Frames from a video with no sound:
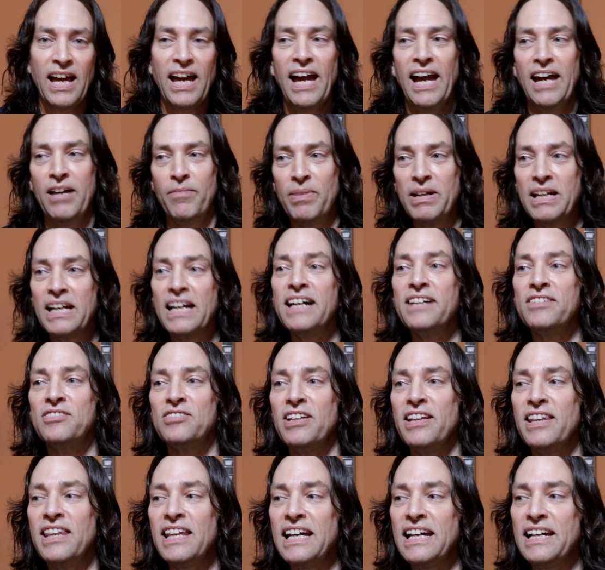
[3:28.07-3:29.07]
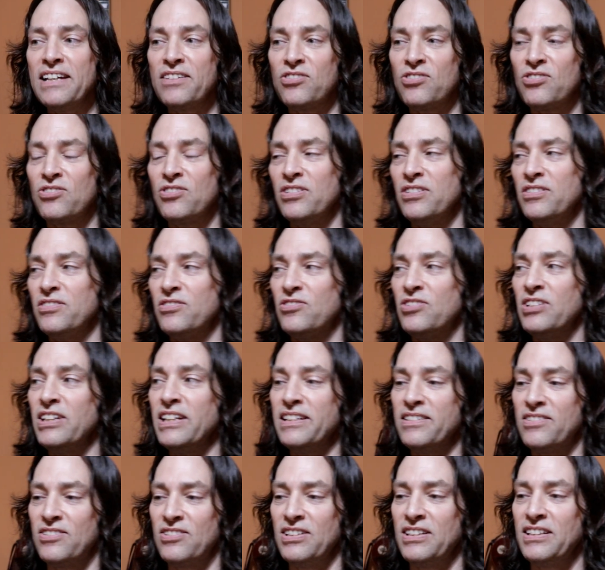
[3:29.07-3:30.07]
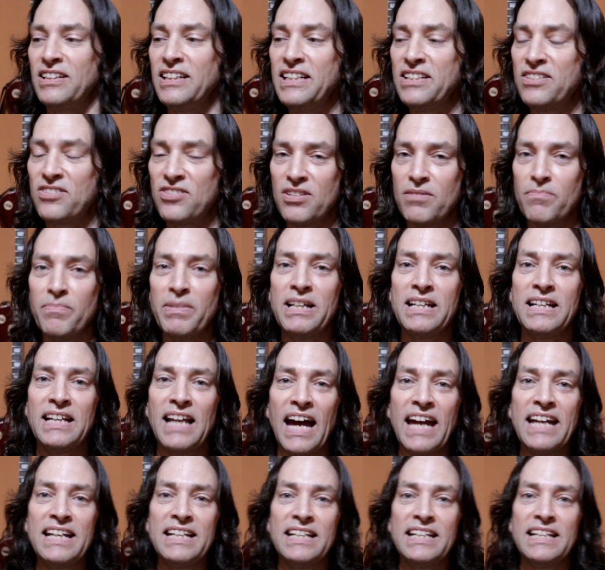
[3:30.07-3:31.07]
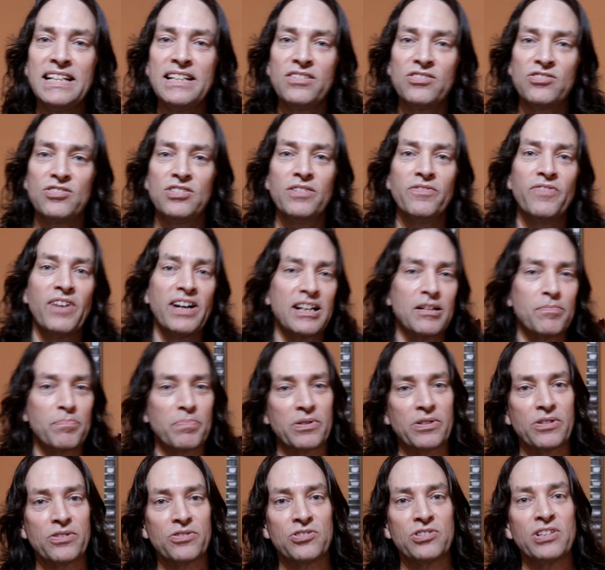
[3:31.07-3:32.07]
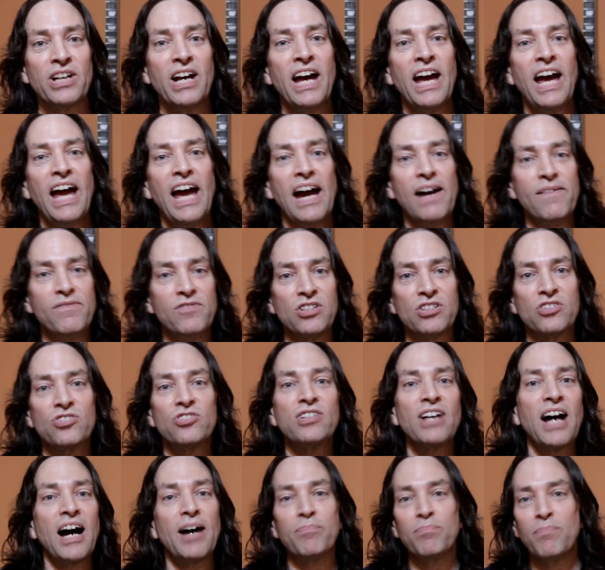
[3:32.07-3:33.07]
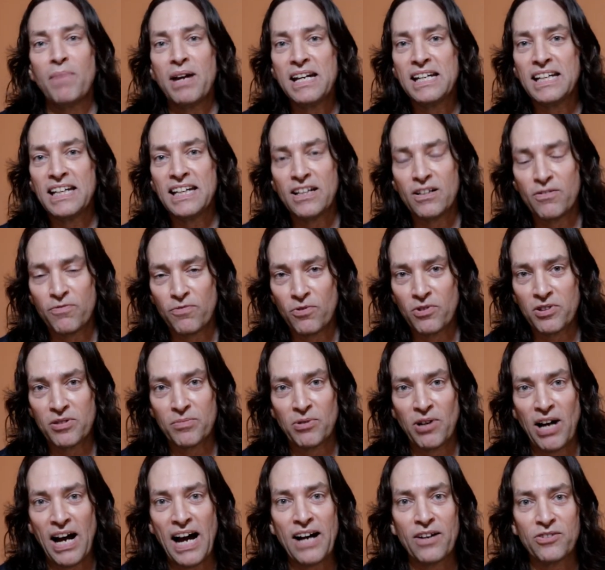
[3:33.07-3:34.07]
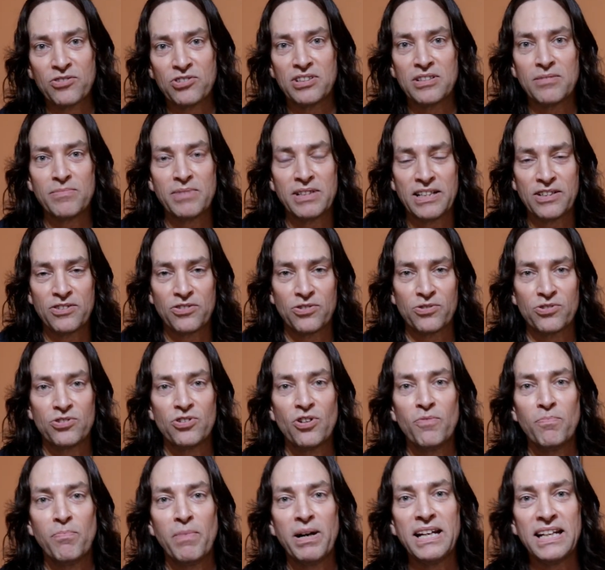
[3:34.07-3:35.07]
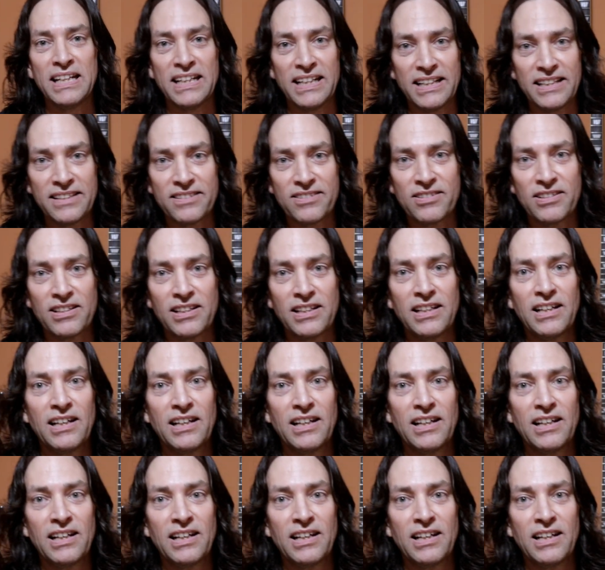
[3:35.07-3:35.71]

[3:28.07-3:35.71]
And because of this, since at least the mid-90s, developers have just stopped making affordable housing because there's no money in it.